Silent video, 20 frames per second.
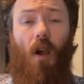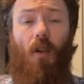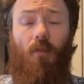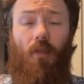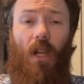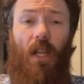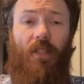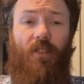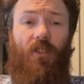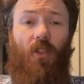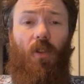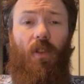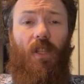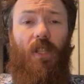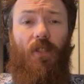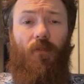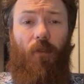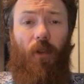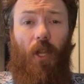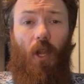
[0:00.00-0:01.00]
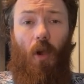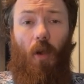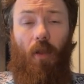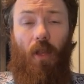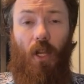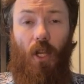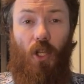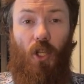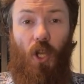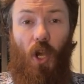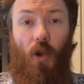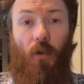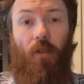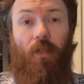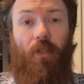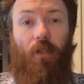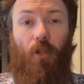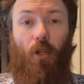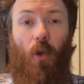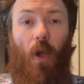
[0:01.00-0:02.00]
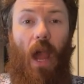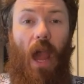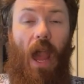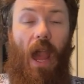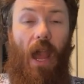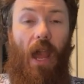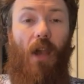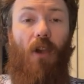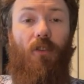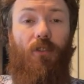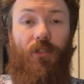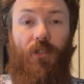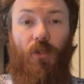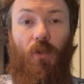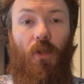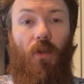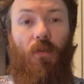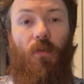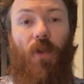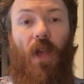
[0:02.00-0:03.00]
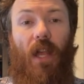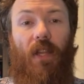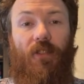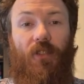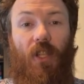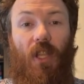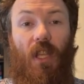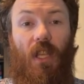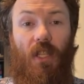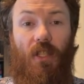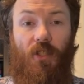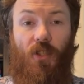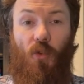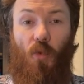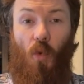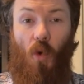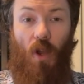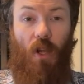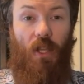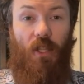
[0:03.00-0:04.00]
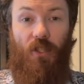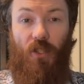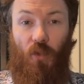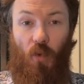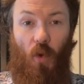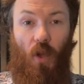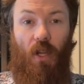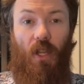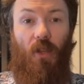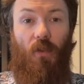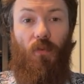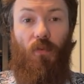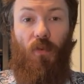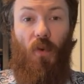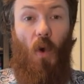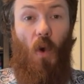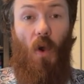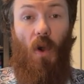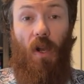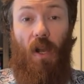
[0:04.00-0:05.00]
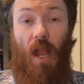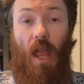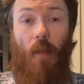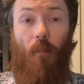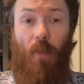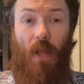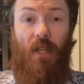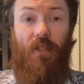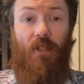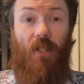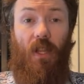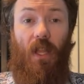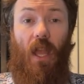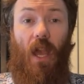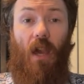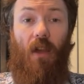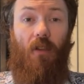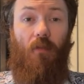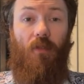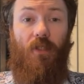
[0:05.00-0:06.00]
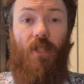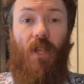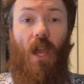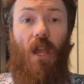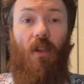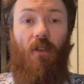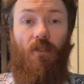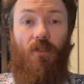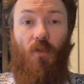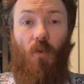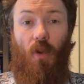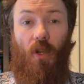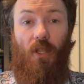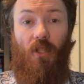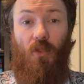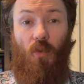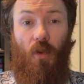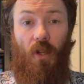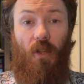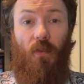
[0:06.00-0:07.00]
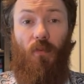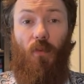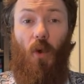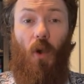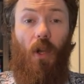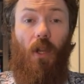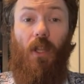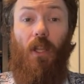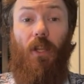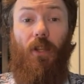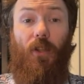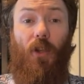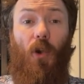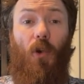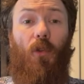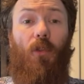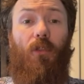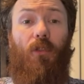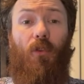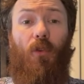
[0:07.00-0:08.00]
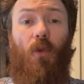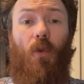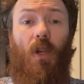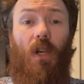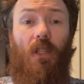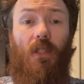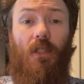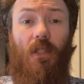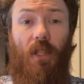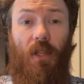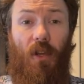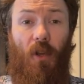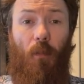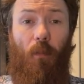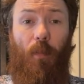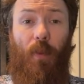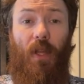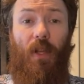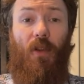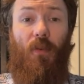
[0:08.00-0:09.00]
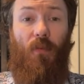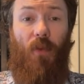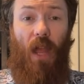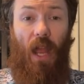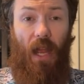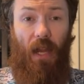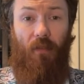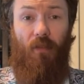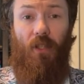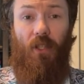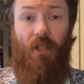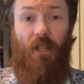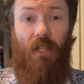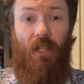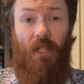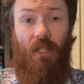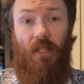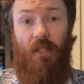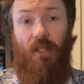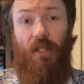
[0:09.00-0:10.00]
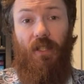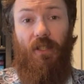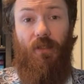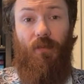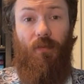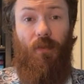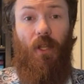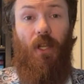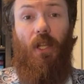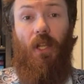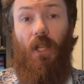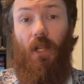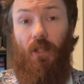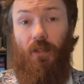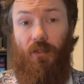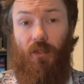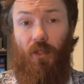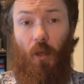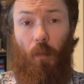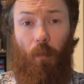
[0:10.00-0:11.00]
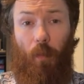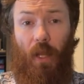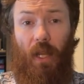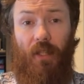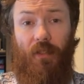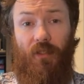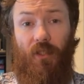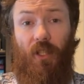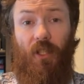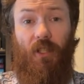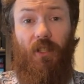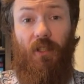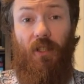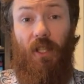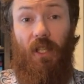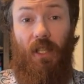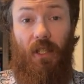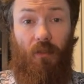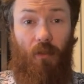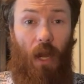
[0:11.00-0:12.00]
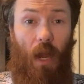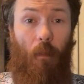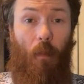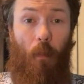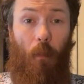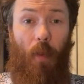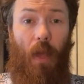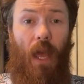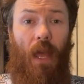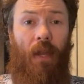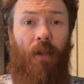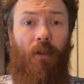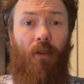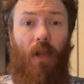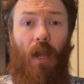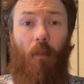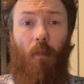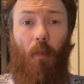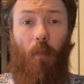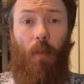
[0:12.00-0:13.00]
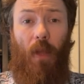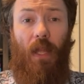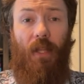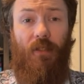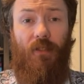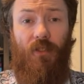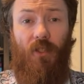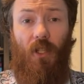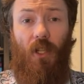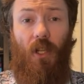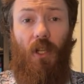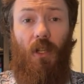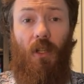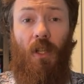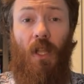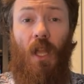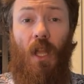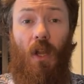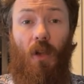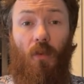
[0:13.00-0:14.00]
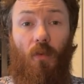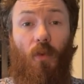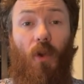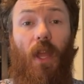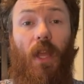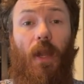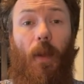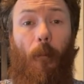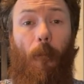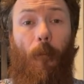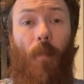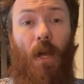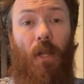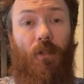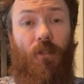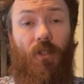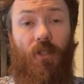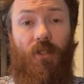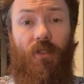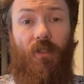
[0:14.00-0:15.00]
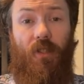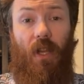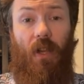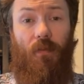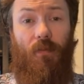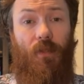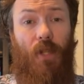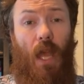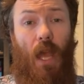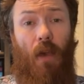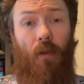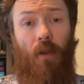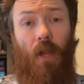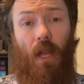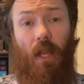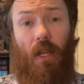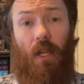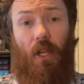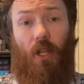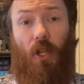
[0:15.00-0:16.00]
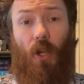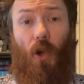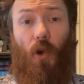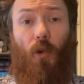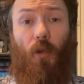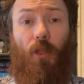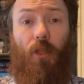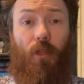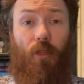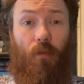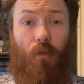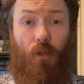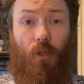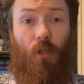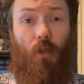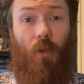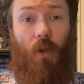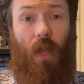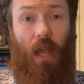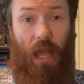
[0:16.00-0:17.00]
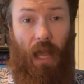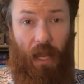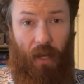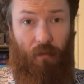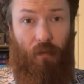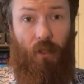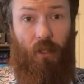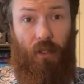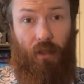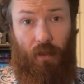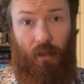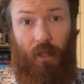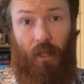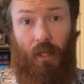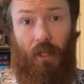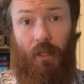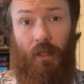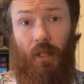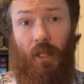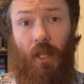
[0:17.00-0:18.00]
Alright, so in this video I'm going to go through how to invest in 2024 and basically how to retire in 2024. I'm going to go through a little bit of everything in this video. So basically grab a pen, grab a pencil, write a bunch of stuff down. I'm going to go through everything.